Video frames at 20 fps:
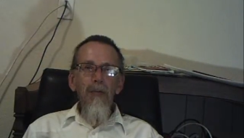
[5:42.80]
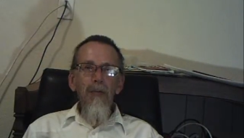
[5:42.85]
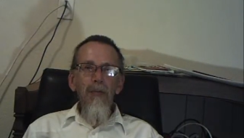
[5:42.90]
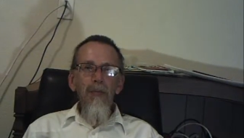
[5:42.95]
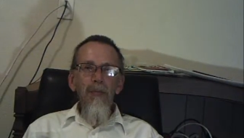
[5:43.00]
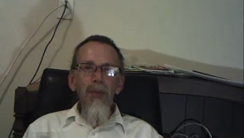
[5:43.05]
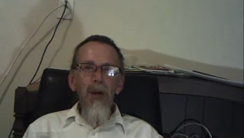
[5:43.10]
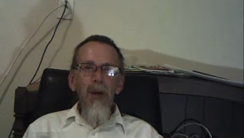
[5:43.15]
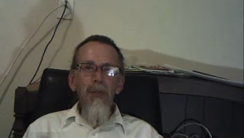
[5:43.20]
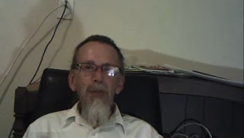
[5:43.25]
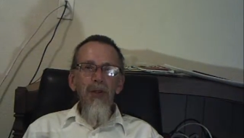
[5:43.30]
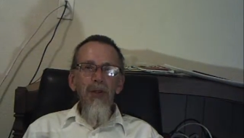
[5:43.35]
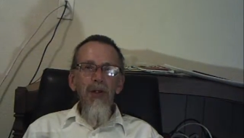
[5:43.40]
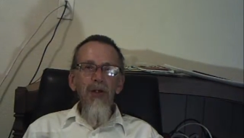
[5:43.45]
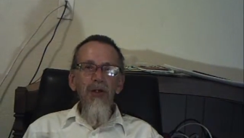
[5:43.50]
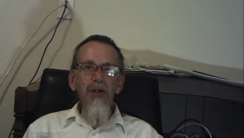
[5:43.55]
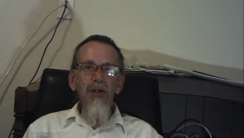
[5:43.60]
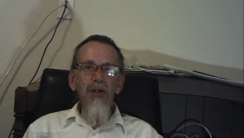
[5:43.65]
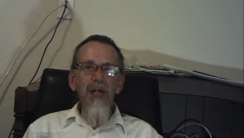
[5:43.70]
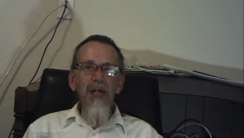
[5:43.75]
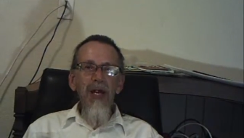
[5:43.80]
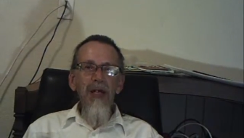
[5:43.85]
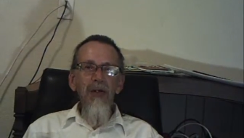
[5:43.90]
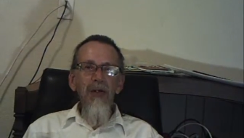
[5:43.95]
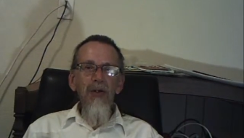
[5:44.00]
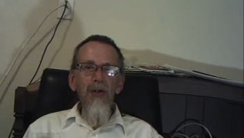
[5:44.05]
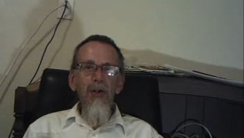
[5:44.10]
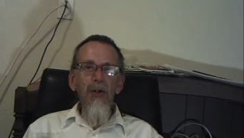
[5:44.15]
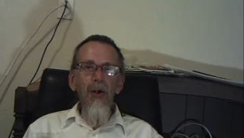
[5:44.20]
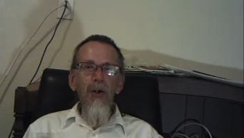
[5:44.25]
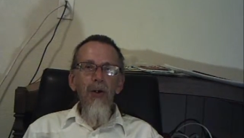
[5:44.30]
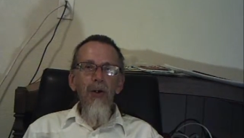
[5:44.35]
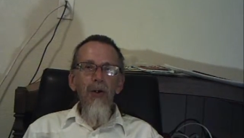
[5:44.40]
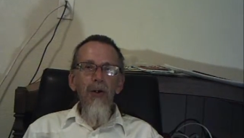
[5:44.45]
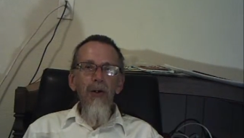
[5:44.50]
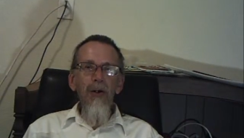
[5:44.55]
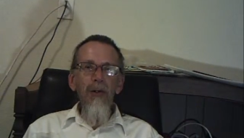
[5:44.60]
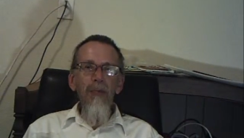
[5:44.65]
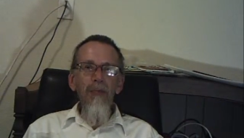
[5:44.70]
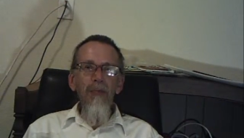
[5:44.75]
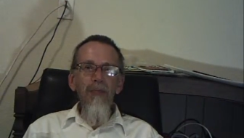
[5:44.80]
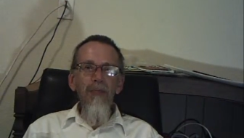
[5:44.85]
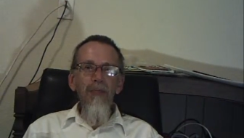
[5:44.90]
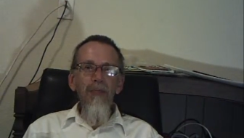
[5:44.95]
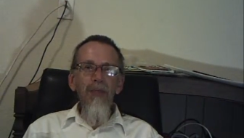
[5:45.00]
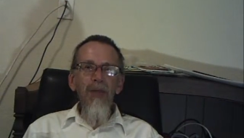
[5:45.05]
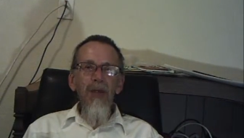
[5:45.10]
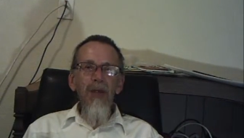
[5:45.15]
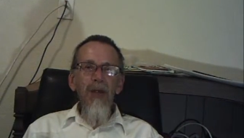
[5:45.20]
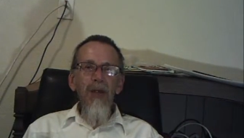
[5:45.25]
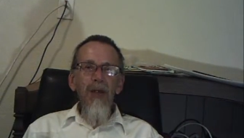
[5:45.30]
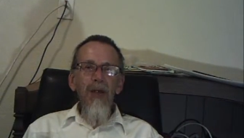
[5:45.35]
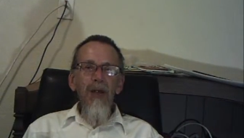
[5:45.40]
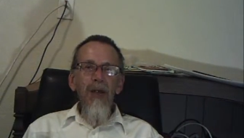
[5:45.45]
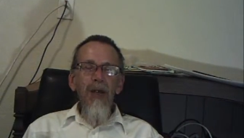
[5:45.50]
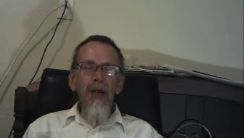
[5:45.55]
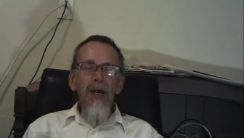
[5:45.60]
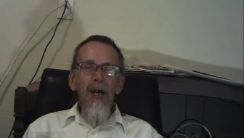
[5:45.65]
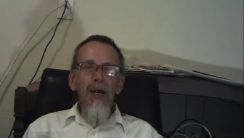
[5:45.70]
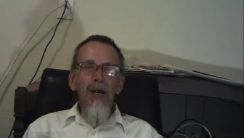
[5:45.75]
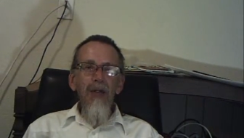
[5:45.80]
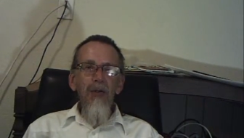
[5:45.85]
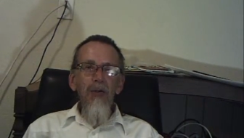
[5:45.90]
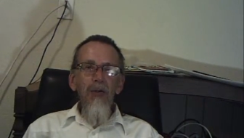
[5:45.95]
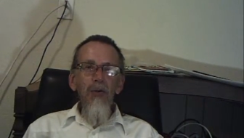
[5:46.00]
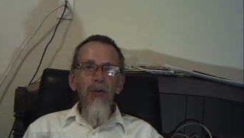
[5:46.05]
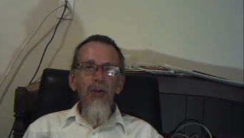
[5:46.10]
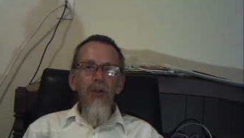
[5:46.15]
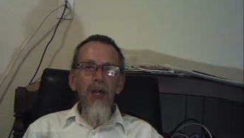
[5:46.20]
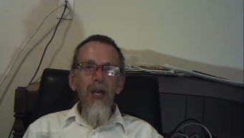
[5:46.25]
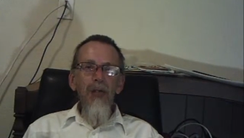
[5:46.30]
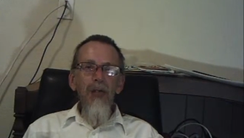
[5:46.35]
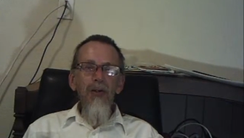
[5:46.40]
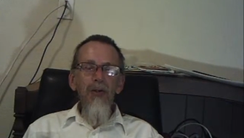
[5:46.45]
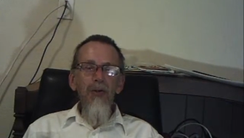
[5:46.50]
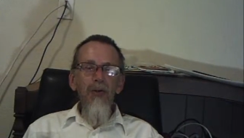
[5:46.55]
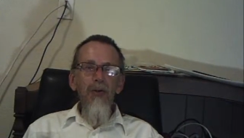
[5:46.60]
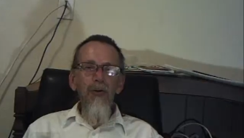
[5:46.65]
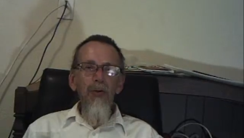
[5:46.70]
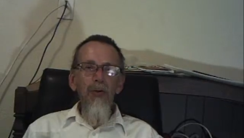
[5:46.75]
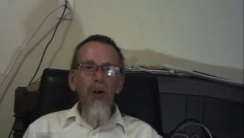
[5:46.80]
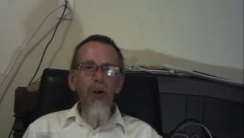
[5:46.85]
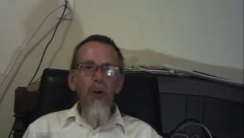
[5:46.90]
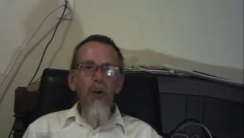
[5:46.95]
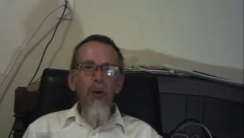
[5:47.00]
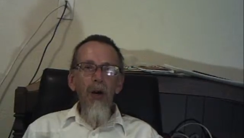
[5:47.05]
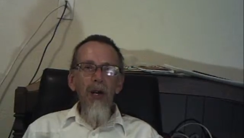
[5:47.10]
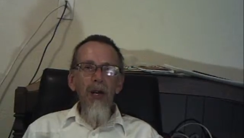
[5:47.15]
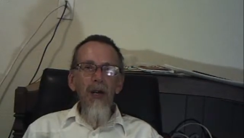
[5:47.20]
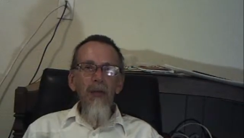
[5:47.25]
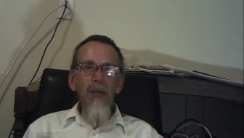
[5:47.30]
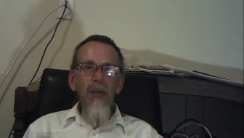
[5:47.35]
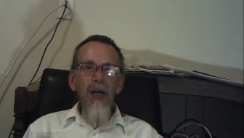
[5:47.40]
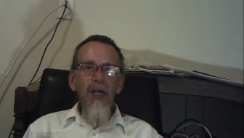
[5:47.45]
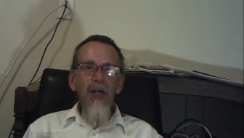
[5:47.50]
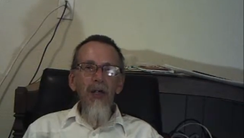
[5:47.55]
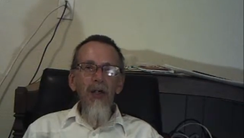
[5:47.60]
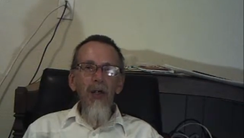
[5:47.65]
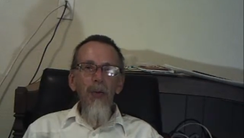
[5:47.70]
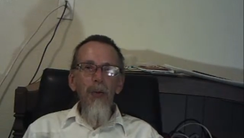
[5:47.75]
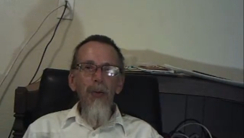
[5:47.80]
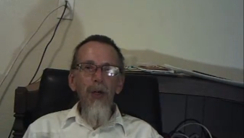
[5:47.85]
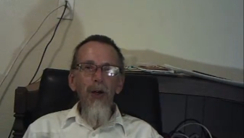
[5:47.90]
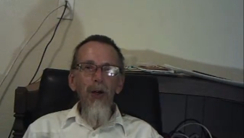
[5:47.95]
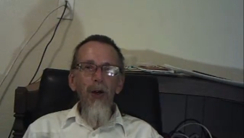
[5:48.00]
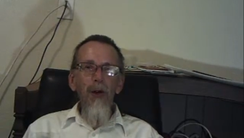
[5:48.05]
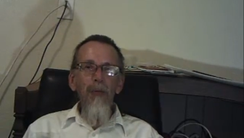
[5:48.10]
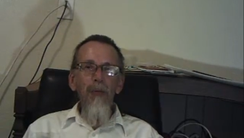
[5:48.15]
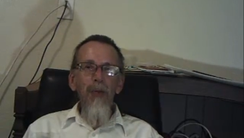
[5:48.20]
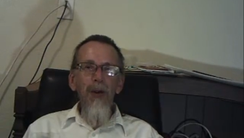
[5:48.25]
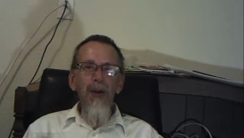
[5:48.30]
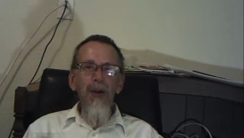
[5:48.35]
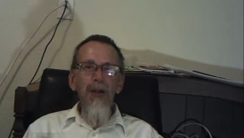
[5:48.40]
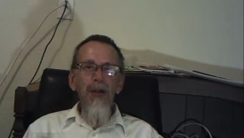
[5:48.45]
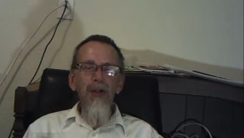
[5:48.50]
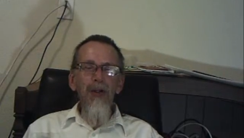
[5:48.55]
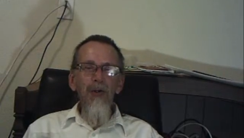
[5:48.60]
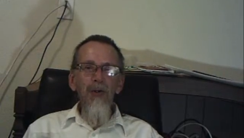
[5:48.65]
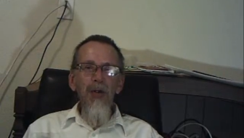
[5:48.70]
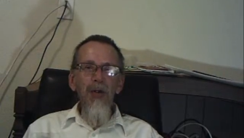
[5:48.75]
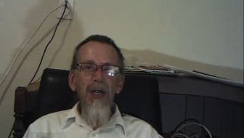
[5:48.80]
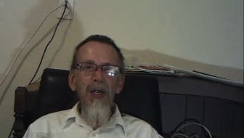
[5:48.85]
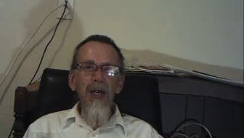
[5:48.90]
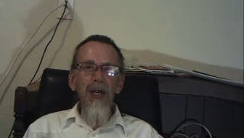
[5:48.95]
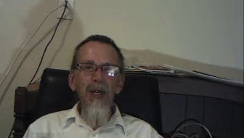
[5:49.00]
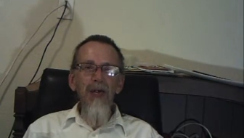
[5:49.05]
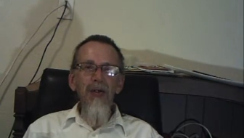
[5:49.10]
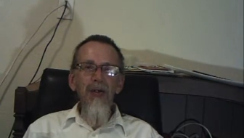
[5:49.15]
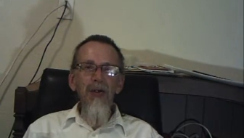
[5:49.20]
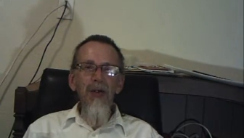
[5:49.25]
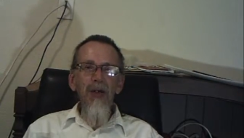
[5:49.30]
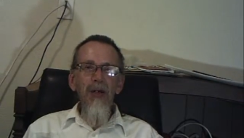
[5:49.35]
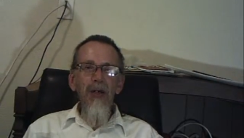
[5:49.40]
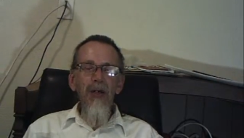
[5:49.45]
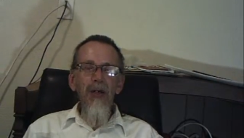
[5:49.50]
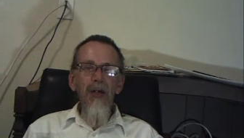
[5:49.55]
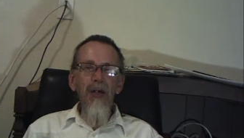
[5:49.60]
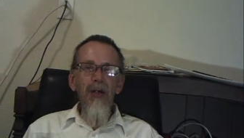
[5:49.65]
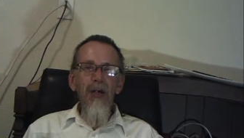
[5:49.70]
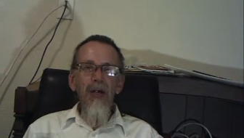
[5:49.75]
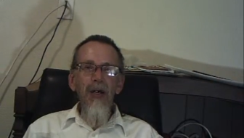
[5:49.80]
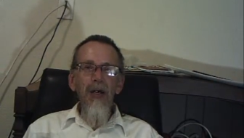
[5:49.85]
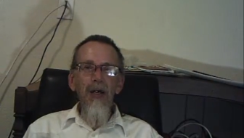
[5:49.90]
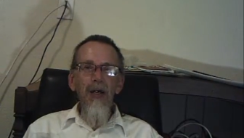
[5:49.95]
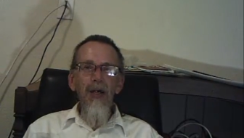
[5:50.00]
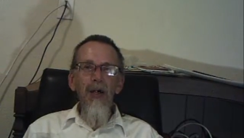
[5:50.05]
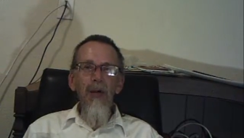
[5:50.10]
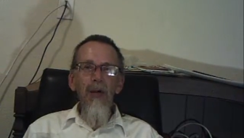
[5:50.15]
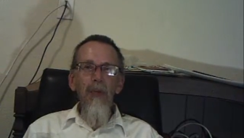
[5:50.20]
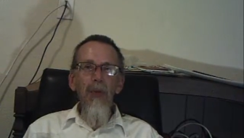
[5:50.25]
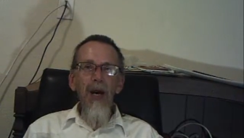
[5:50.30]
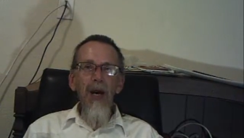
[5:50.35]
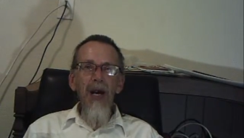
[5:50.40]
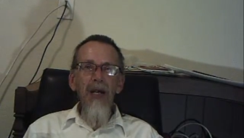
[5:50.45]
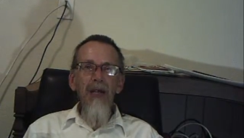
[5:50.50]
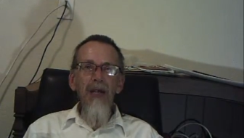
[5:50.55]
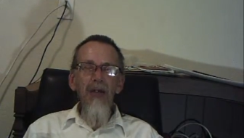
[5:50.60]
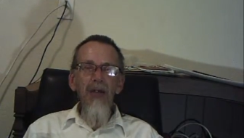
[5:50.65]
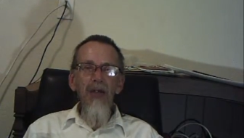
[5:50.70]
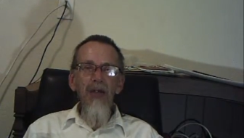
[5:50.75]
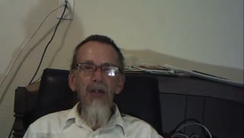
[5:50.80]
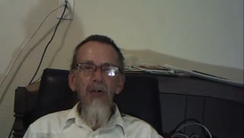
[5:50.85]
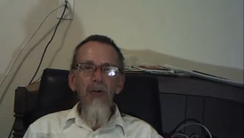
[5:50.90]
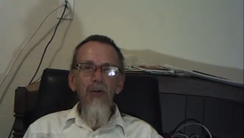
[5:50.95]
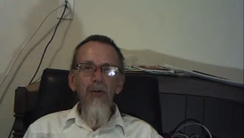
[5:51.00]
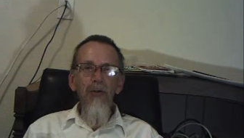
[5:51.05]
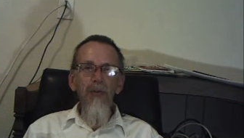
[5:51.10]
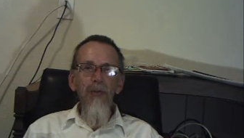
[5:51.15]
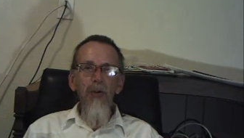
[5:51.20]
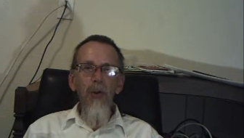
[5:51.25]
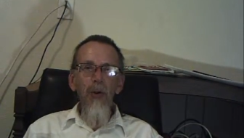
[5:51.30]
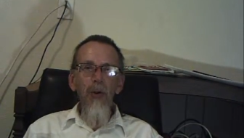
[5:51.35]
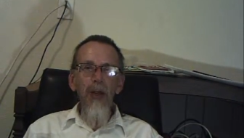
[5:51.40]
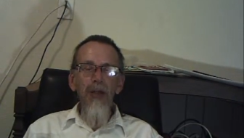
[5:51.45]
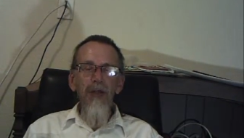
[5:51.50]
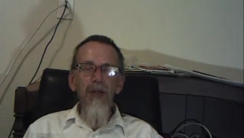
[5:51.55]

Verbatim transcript: perhaps 30 seconds long, and usually had to go away and make a cup of coffee and drink it and come back, then you could view it.